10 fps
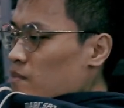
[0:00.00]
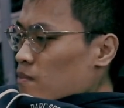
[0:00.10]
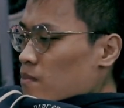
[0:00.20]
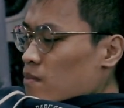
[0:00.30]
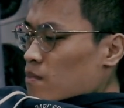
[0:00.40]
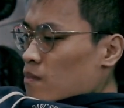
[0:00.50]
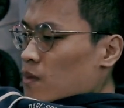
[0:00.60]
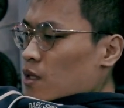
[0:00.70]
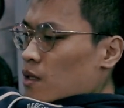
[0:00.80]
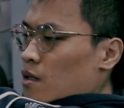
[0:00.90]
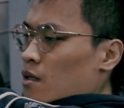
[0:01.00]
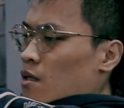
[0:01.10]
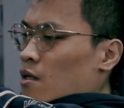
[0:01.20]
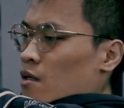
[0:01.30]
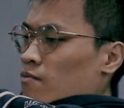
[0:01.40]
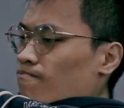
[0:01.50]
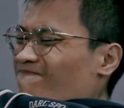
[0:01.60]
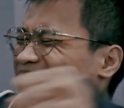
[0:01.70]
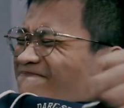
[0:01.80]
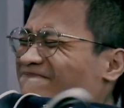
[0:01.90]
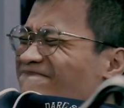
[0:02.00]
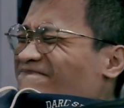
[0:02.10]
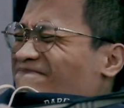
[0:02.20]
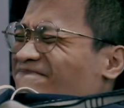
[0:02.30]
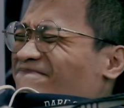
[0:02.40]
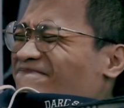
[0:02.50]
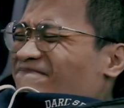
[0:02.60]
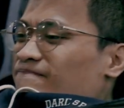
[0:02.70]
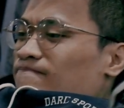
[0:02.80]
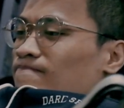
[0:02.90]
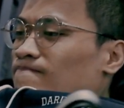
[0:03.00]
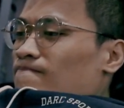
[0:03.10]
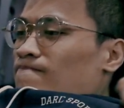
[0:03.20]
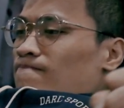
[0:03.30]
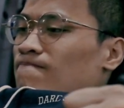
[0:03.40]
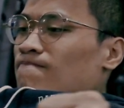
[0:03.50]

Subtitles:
making sure a good pause is there,